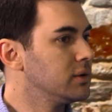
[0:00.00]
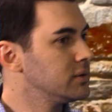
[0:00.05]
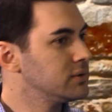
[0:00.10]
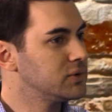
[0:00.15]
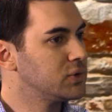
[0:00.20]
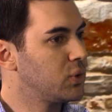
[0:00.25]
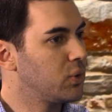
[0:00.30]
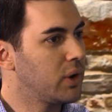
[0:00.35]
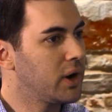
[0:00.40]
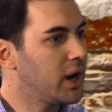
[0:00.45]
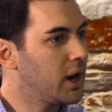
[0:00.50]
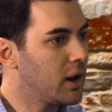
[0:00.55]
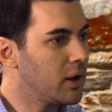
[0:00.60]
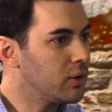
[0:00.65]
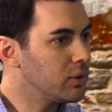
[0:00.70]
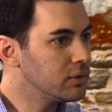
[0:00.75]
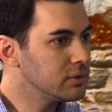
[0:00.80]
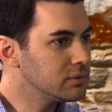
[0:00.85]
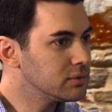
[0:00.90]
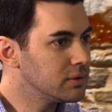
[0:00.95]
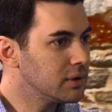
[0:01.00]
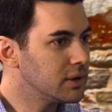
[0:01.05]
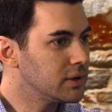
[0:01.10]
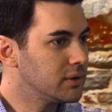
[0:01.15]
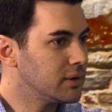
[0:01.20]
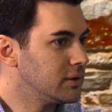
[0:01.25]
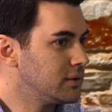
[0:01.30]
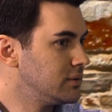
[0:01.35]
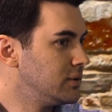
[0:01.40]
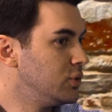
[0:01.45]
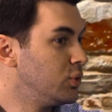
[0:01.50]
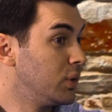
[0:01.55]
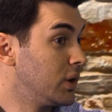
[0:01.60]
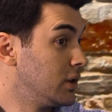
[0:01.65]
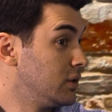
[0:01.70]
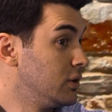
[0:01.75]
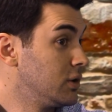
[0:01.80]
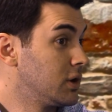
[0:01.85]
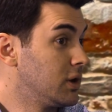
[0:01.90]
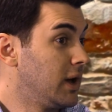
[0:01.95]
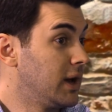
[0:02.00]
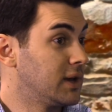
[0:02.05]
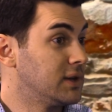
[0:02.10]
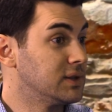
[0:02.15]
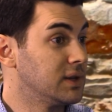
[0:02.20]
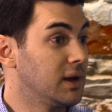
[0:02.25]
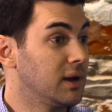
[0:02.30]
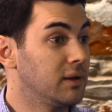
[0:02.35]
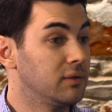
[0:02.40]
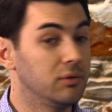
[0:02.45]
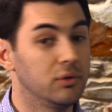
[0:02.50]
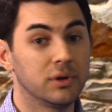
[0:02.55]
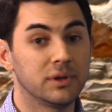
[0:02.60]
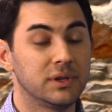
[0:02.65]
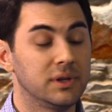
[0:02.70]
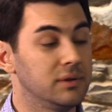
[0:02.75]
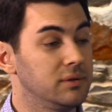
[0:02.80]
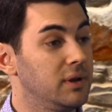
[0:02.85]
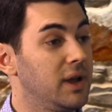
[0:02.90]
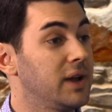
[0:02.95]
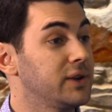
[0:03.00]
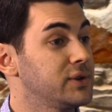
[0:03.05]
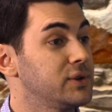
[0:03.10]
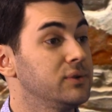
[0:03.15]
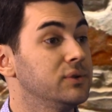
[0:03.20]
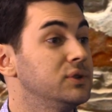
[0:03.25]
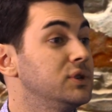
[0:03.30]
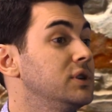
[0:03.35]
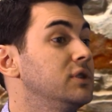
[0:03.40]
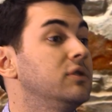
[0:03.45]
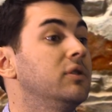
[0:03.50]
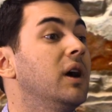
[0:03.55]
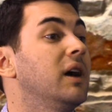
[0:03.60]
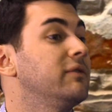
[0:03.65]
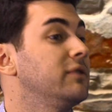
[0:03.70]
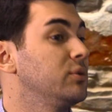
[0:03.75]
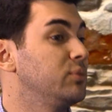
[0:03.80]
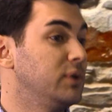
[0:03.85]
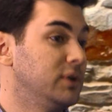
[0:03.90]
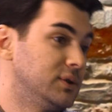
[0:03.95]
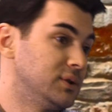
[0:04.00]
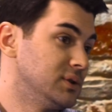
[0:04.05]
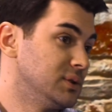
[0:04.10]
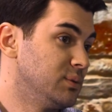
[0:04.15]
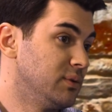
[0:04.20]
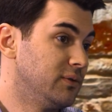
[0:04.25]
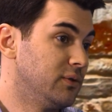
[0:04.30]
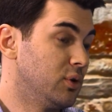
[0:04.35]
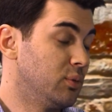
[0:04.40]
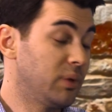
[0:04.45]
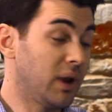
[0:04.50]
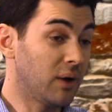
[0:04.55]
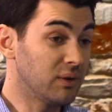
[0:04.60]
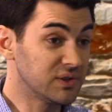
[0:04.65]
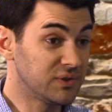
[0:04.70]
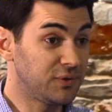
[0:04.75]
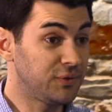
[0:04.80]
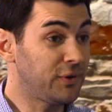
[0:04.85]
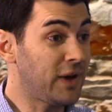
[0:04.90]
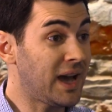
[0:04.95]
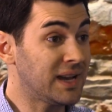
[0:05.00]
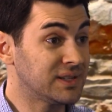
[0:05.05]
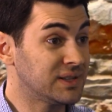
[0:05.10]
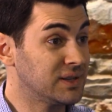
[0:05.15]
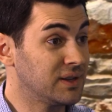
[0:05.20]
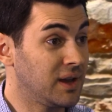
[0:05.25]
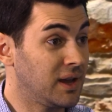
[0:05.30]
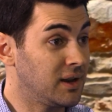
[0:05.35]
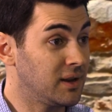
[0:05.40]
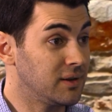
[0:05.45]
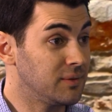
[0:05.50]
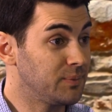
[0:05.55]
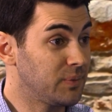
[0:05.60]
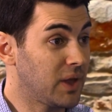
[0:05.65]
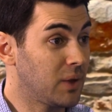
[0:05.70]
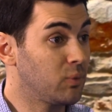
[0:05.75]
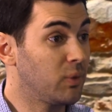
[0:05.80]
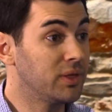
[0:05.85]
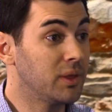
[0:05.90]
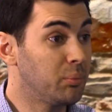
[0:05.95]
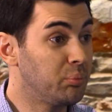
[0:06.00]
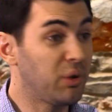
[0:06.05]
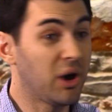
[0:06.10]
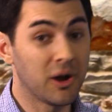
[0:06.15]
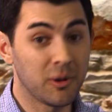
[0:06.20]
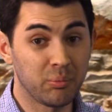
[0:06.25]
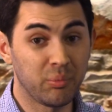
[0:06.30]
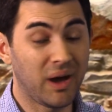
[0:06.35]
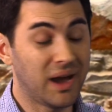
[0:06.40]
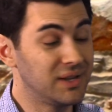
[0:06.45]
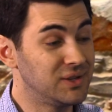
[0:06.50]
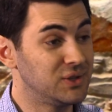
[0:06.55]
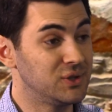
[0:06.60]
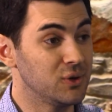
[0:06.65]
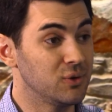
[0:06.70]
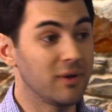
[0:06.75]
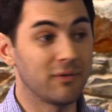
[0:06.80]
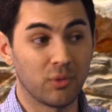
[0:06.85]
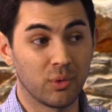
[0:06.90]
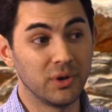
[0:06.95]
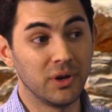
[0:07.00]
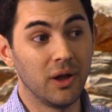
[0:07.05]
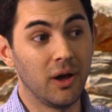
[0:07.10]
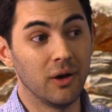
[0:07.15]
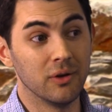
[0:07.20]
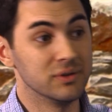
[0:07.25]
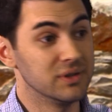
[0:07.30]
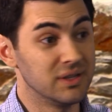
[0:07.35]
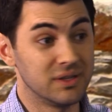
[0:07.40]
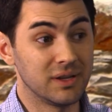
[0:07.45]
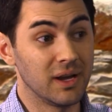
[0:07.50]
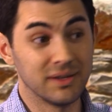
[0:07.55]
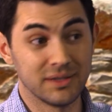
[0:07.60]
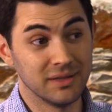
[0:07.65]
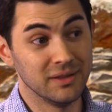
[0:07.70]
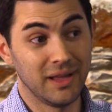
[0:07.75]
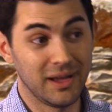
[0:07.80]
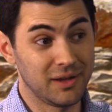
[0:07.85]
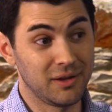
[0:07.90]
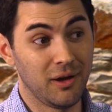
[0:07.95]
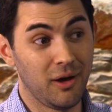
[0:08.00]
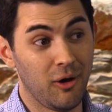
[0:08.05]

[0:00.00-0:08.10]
on a tornado. I knew what it looked like because I had looked in National Geographic pictures before. But I was fascinated. And when the bug bites you, everyone knows it doesn't let